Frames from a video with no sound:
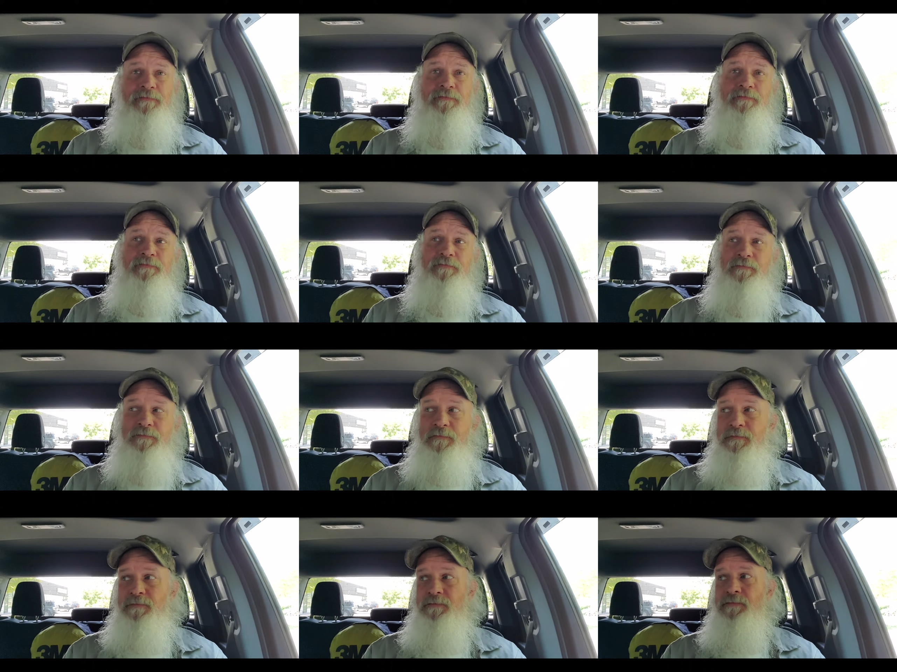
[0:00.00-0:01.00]

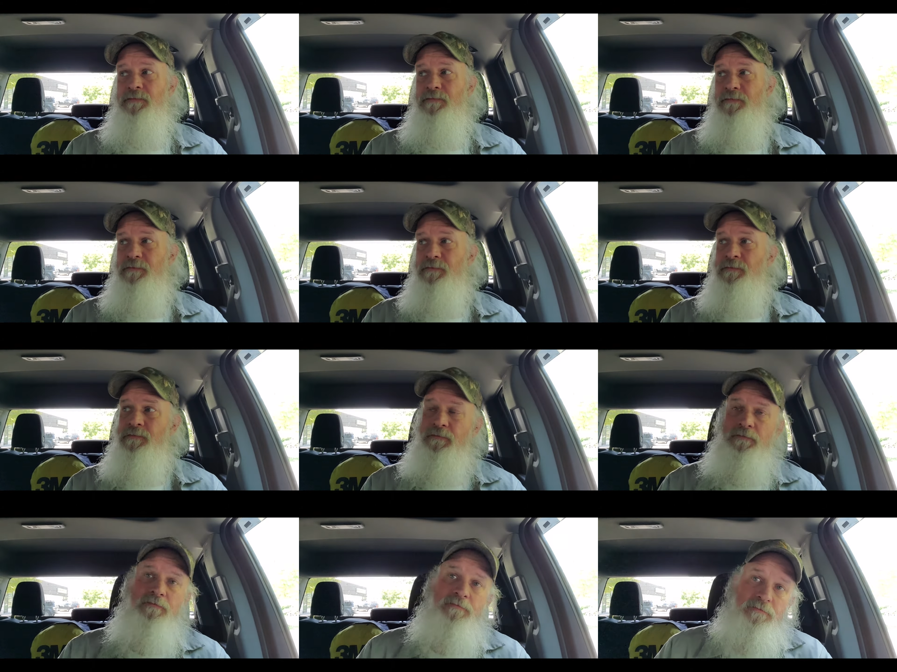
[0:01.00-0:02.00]

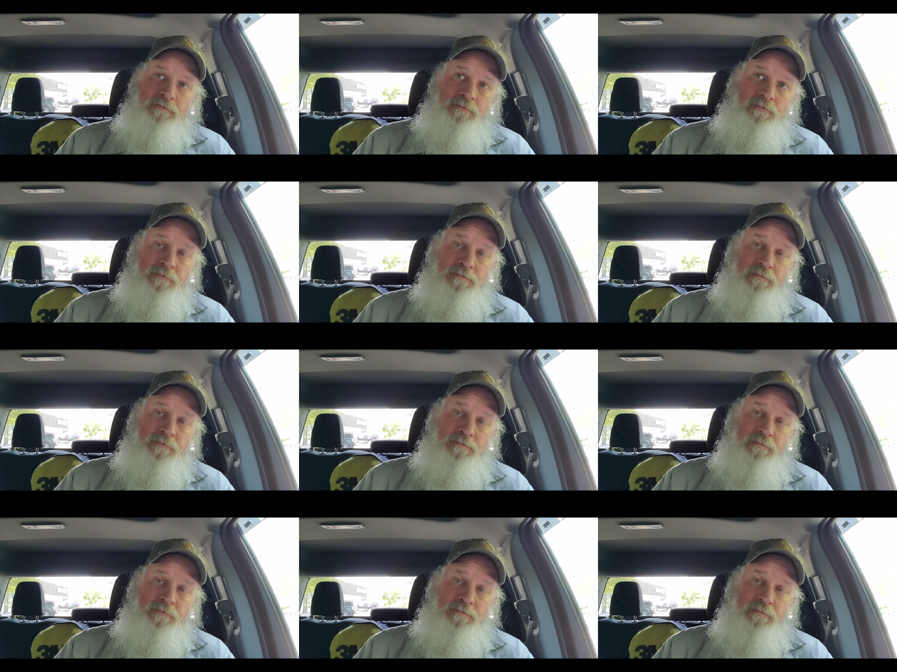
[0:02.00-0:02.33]
(no one is talking)